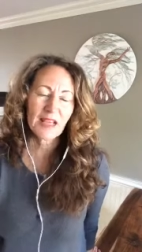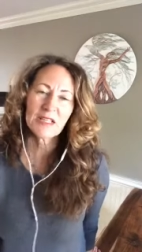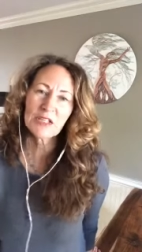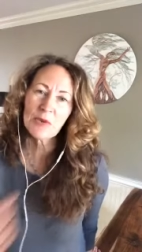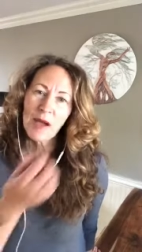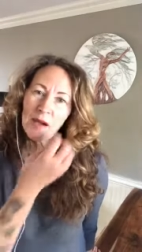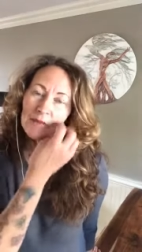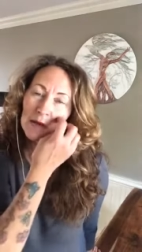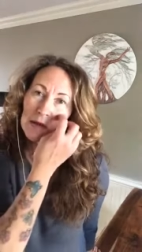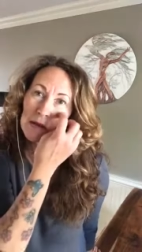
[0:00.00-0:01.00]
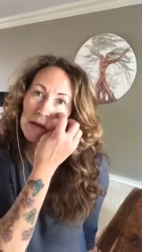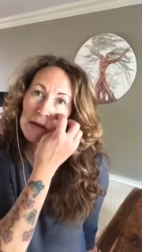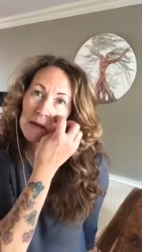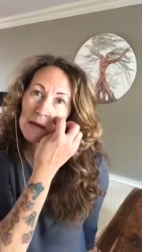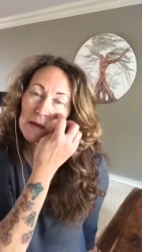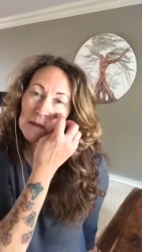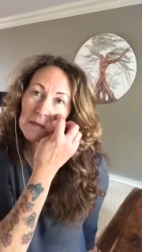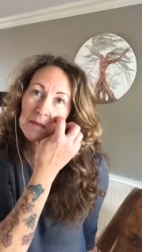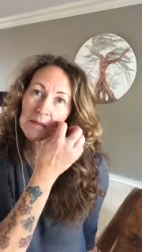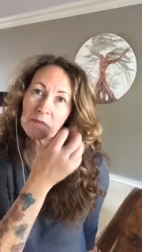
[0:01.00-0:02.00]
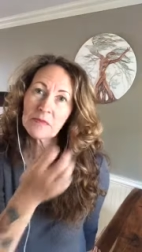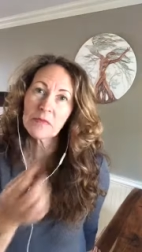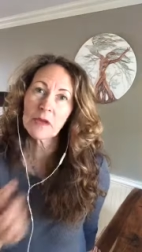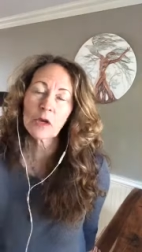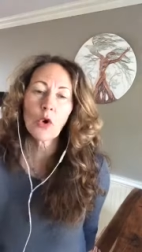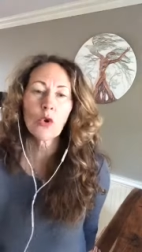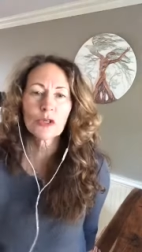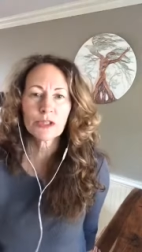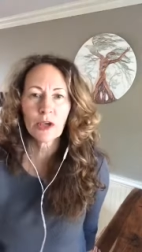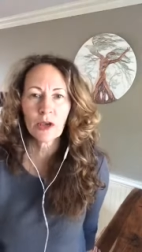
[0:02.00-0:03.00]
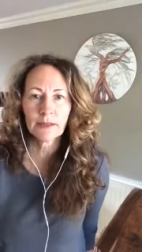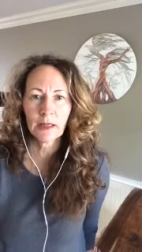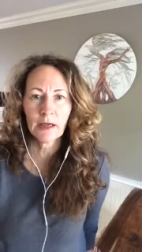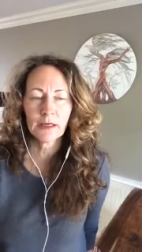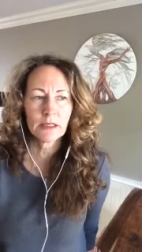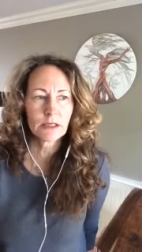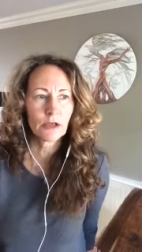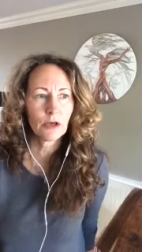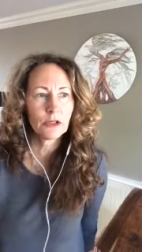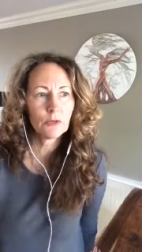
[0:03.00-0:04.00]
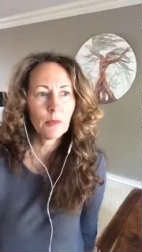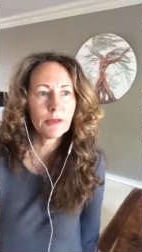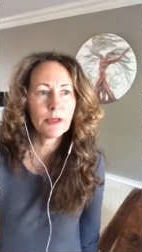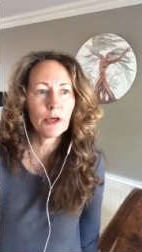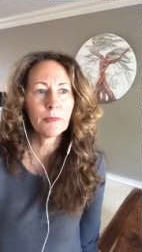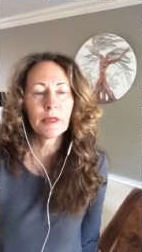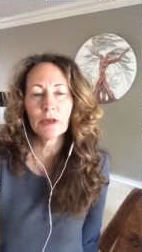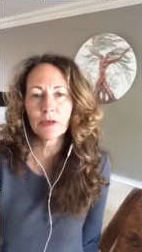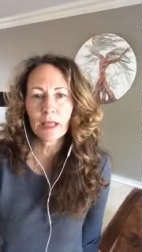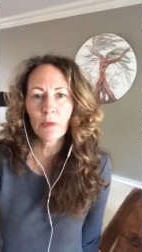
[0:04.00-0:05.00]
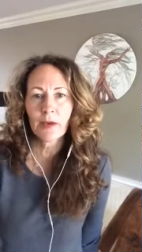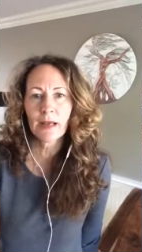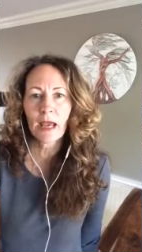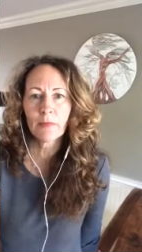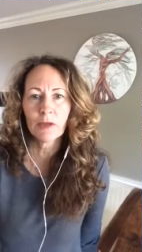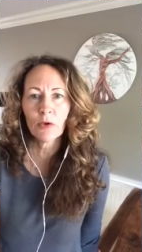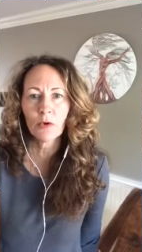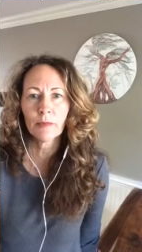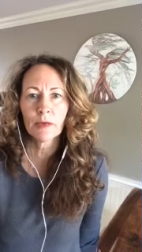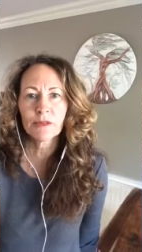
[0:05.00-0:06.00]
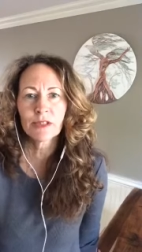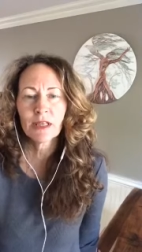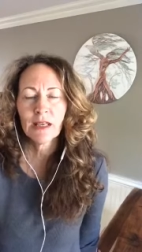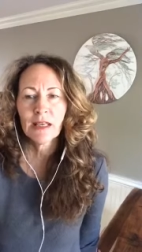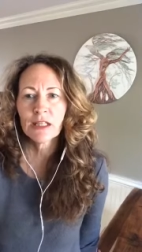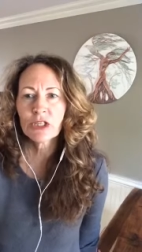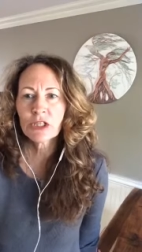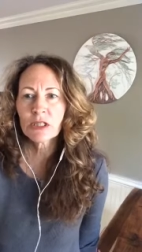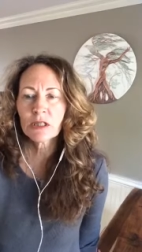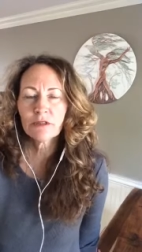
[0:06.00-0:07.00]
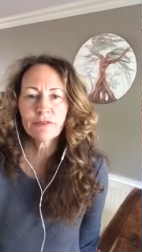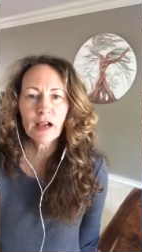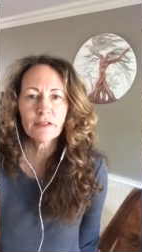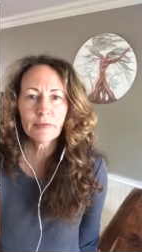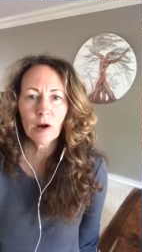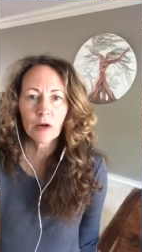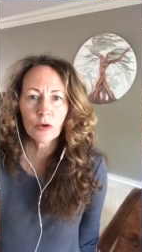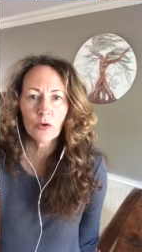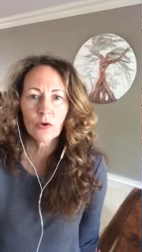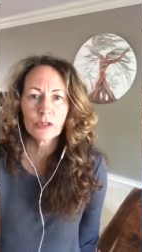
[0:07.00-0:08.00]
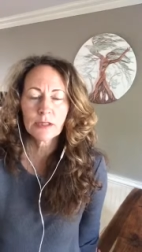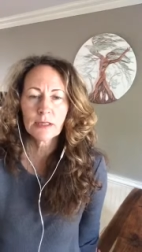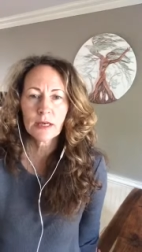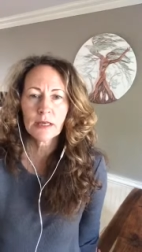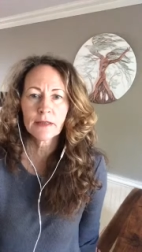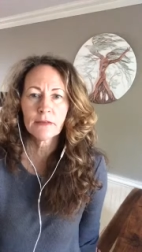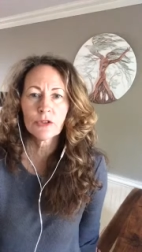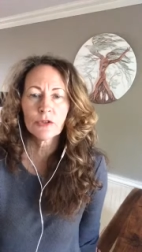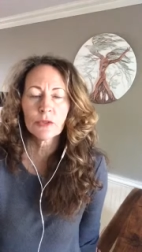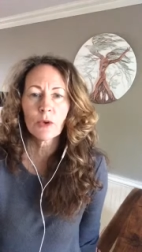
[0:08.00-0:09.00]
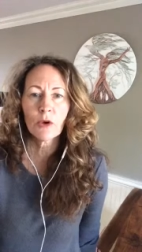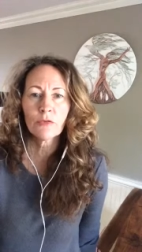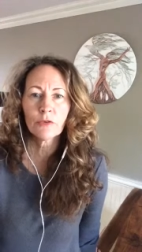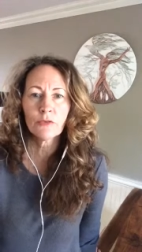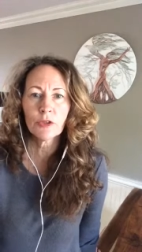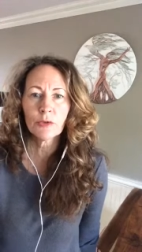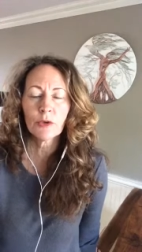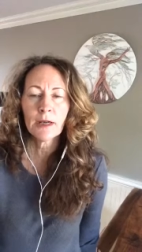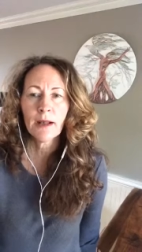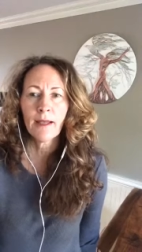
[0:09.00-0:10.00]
I do have a, a, a, course online. It's called Aromatherapy, Your Gateway to Happy Hormones. It's just a little five-part course, and it kind of gives you some overview